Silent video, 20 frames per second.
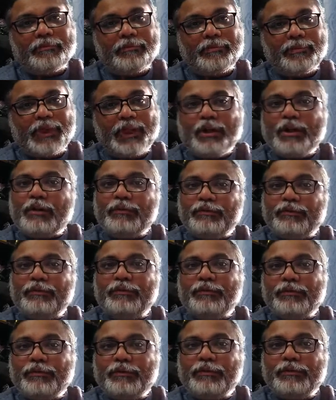Think of
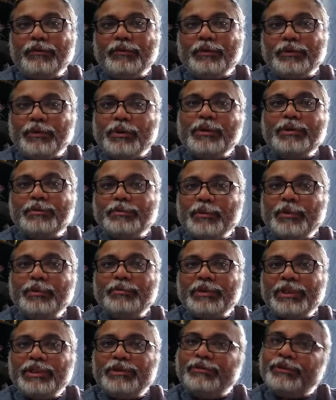those
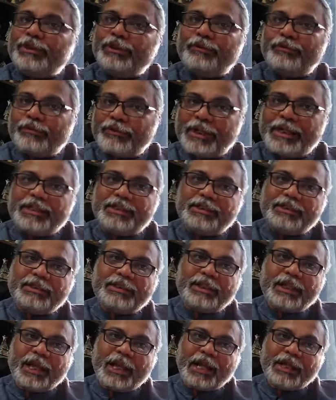moments with your friends
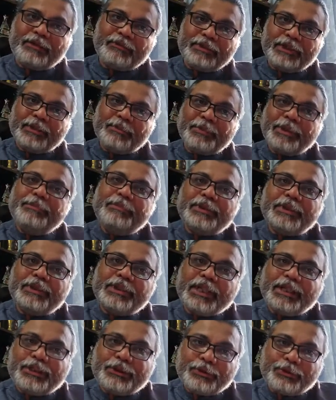and with the people
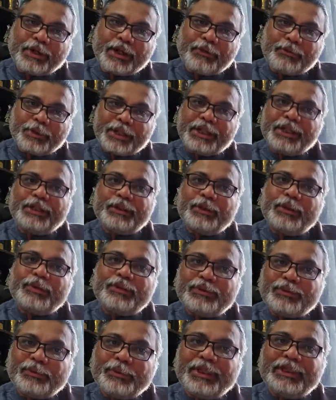that you are very
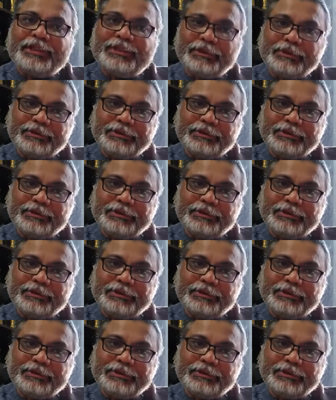close with.